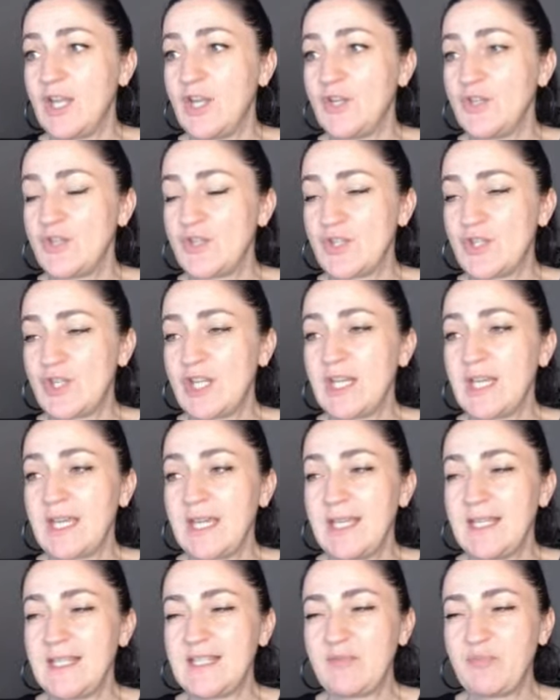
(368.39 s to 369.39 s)
She
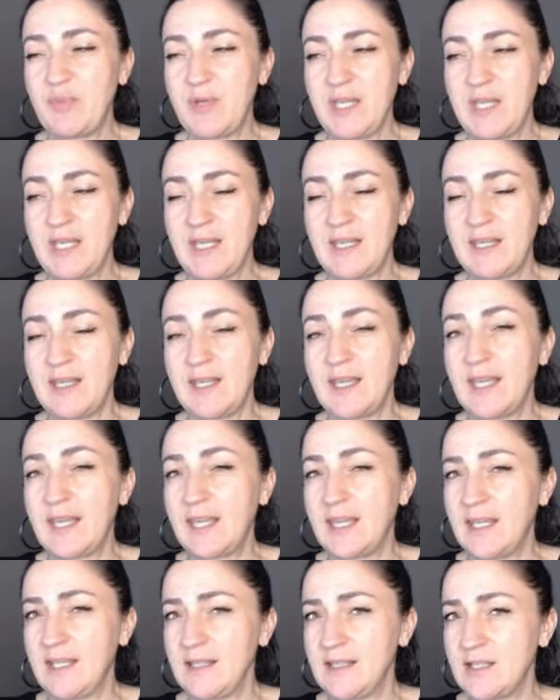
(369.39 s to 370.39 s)
is being
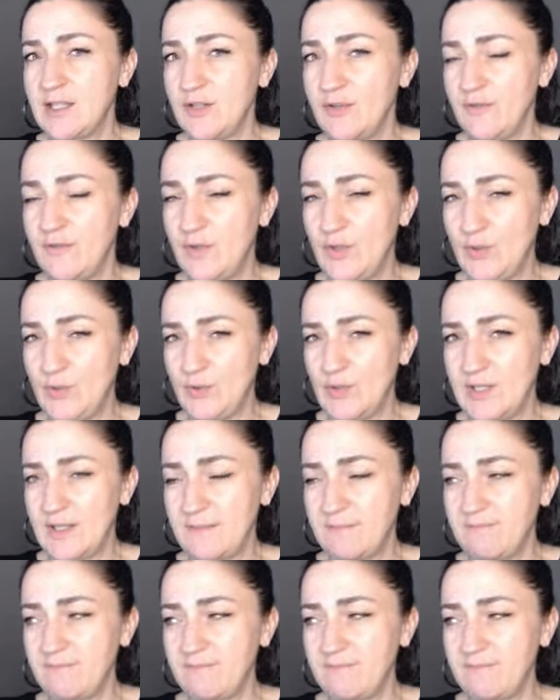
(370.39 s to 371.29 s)
interviewed.